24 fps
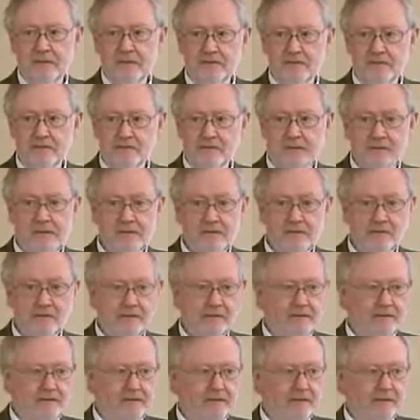section
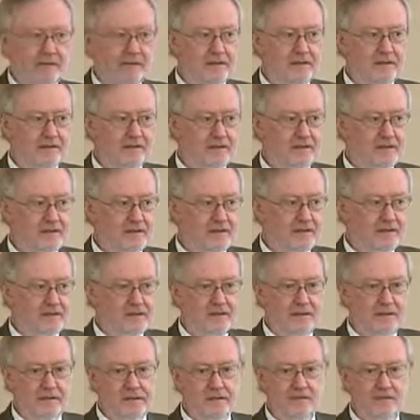in ADF&G,
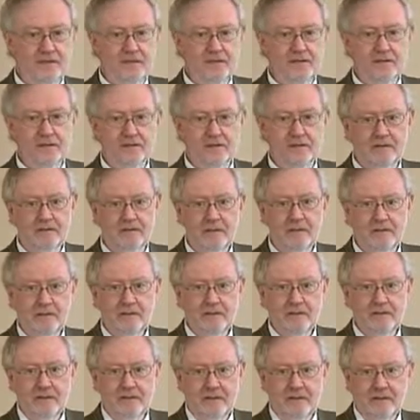now a division,
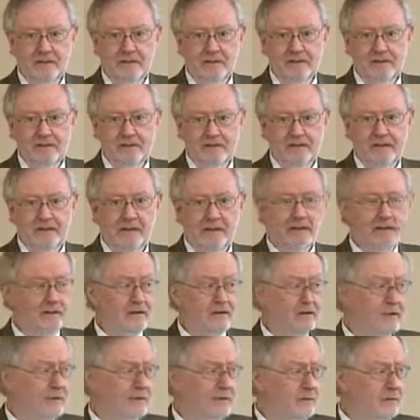and they'd done a
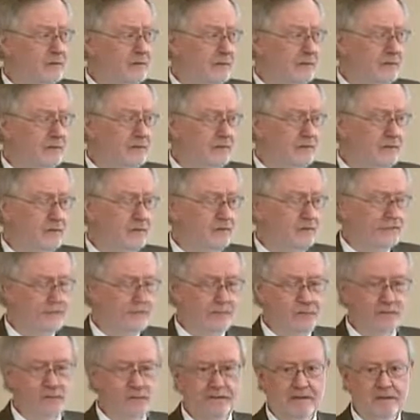lot of work throughout the
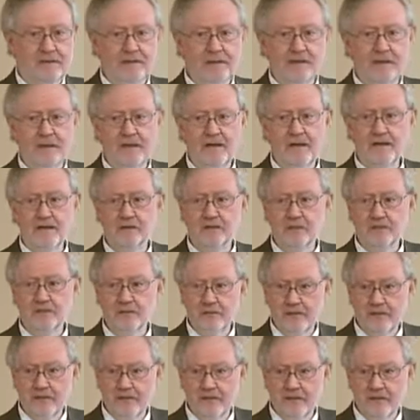community. They did household
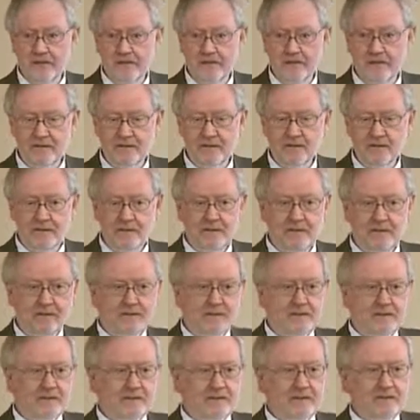surveys,
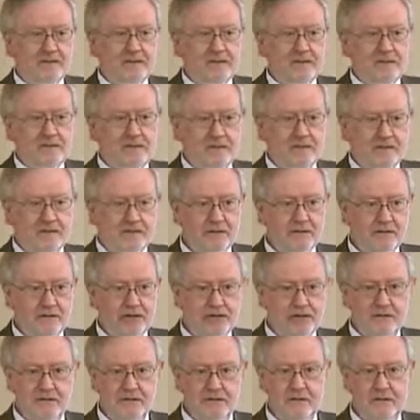subsistence
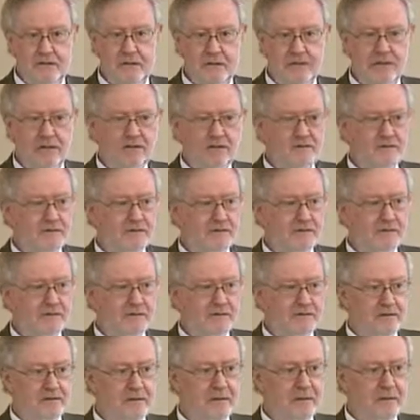harvest amounts,
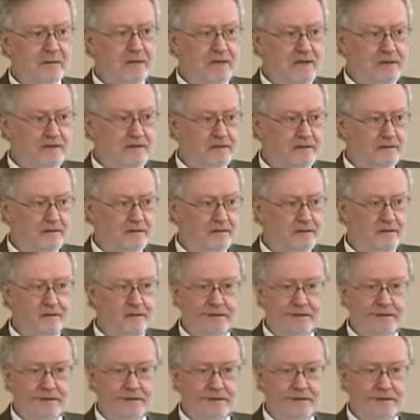some mapping,